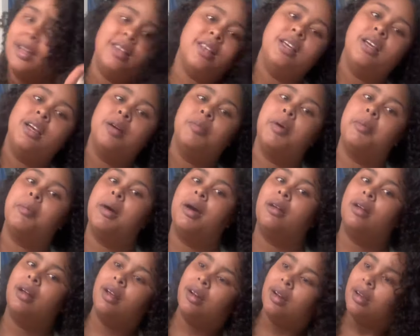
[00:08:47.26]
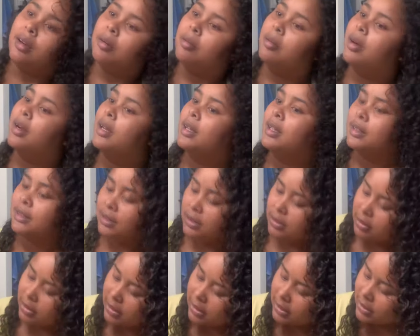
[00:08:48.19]
think I'm about out of Hawaiian
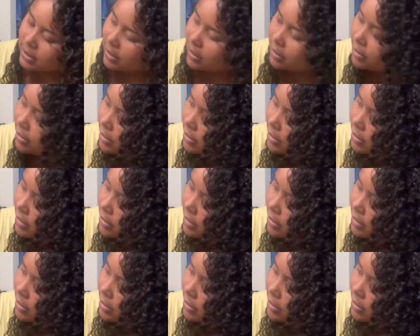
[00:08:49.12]
Silky, so